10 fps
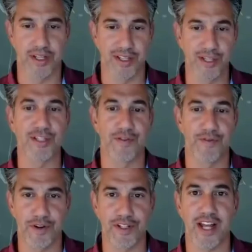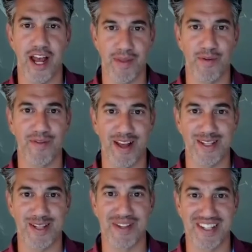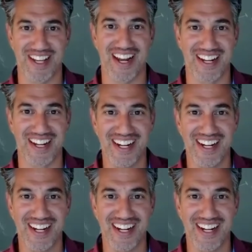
So this is the first time that we've had someone say